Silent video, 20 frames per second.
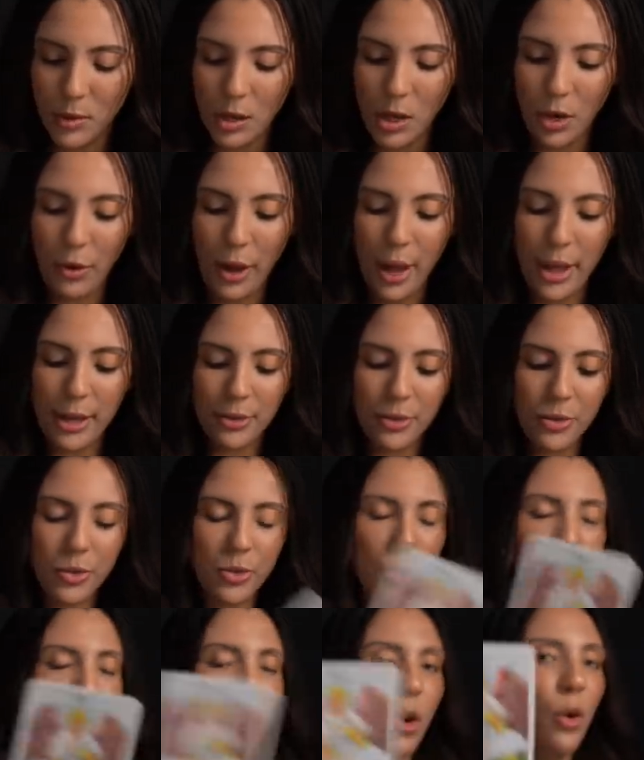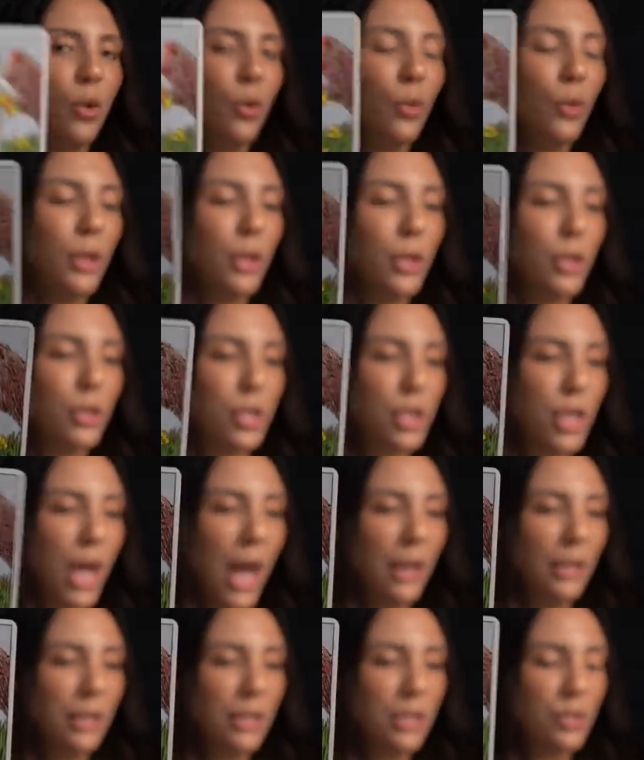Okay, so your
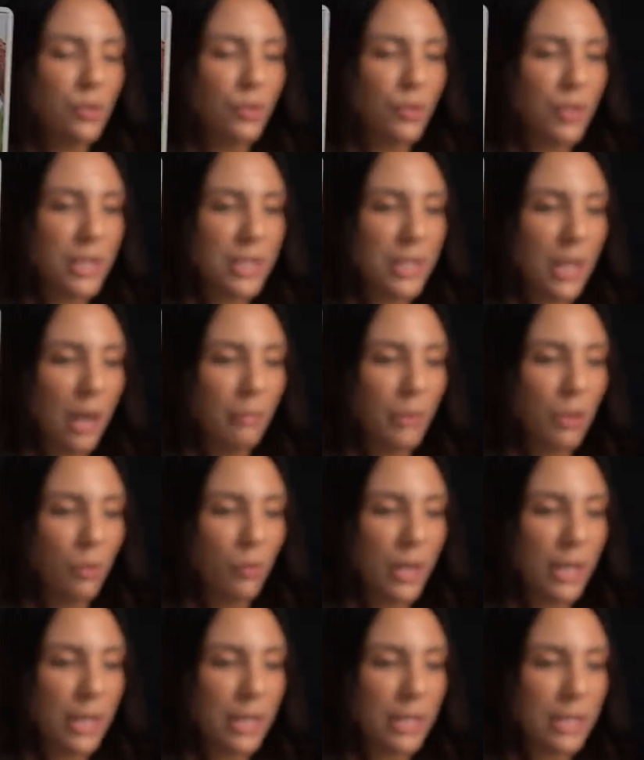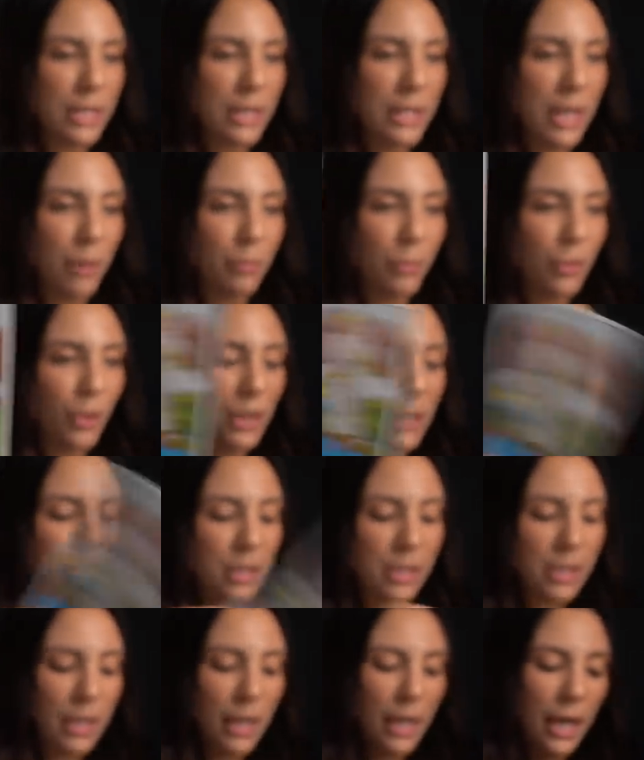challenge for this coming week is the
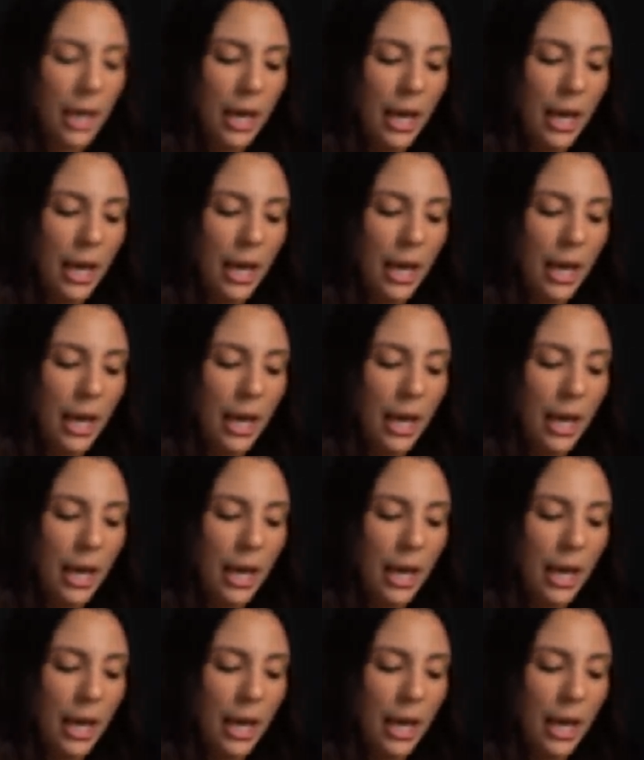Temperance,